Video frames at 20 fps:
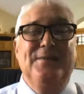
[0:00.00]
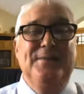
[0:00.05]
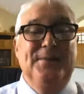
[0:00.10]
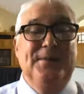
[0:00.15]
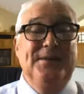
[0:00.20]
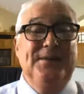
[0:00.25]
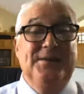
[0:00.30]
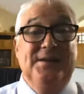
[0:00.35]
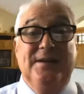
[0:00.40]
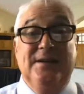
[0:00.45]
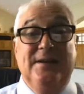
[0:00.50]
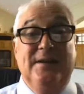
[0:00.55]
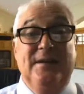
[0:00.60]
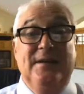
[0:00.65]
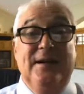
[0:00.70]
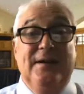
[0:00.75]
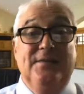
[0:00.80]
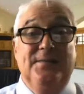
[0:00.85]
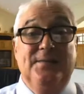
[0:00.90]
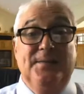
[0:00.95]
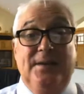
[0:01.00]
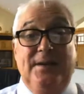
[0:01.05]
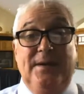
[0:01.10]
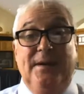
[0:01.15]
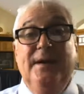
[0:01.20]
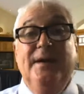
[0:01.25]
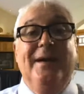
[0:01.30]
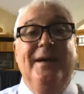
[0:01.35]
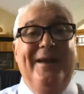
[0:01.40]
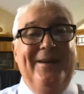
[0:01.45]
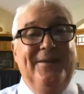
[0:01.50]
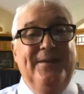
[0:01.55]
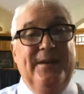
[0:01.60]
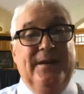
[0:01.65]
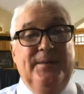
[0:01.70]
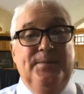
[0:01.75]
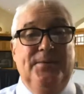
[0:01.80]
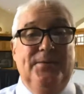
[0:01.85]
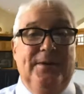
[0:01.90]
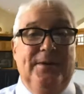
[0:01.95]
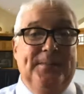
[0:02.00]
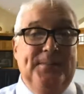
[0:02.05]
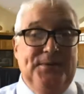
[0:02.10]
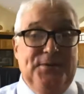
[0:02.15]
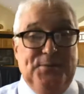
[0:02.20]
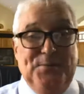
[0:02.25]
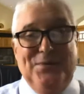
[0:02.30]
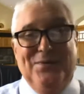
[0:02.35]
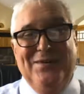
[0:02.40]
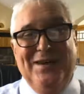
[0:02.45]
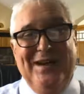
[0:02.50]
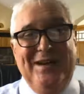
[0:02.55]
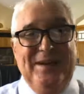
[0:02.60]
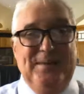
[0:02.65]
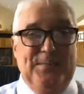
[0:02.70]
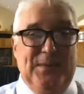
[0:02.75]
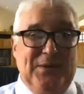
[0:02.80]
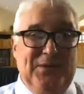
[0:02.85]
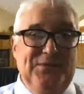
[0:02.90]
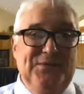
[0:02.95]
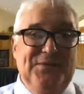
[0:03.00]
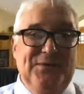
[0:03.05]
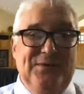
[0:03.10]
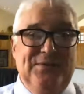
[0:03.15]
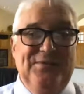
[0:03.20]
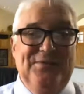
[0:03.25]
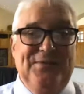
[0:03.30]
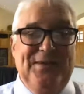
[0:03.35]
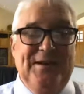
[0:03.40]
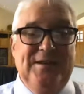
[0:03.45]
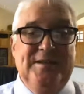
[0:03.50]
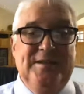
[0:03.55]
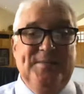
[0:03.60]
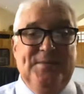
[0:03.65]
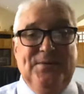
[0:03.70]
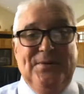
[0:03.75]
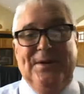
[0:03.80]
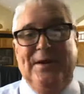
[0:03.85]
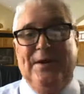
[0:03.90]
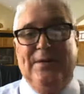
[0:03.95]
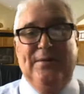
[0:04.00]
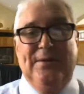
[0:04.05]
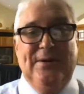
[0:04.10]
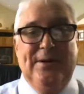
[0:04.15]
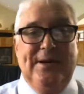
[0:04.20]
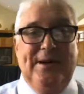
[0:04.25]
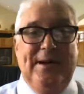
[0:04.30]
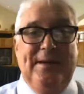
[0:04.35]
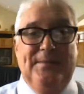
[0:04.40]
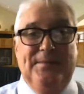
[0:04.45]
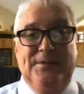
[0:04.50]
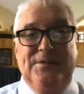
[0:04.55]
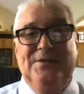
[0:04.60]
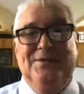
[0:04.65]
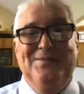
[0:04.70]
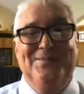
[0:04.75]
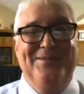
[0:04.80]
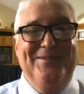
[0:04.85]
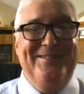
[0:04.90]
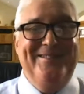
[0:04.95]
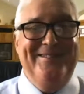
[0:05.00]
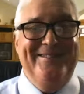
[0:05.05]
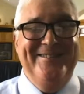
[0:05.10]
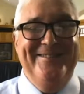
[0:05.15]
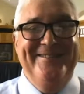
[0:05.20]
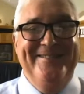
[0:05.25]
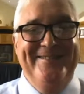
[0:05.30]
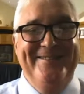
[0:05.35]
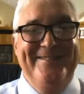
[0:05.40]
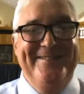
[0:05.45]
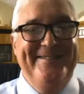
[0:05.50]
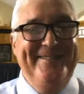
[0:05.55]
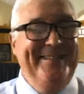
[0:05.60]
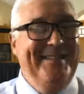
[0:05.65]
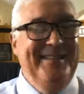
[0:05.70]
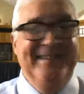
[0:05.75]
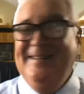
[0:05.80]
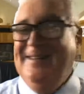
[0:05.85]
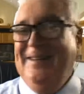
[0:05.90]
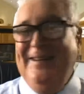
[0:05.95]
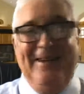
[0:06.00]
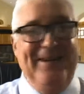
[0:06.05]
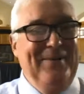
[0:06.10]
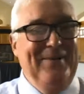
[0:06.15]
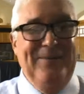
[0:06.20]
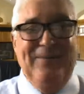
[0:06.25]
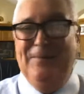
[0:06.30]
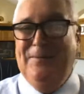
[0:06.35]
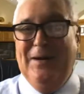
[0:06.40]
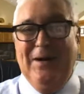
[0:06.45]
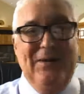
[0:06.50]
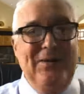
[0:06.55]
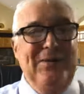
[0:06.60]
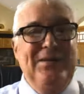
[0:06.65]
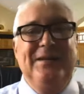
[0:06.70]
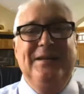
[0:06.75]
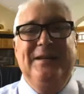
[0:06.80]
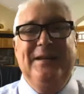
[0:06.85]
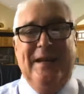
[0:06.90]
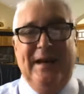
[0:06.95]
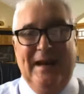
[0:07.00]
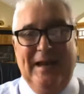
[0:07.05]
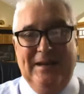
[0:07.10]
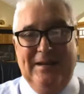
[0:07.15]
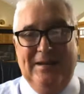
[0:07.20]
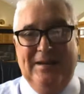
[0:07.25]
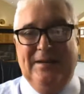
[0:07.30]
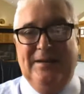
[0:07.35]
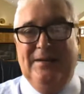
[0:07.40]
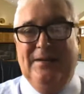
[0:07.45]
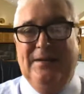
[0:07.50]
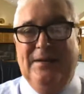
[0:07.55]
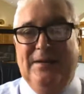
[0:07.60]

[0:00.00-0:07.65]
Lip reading: Everybody's going to love me. And I'm going to put up a sporadic post on Facebook. Here I am. This is what I do. It won't cut it.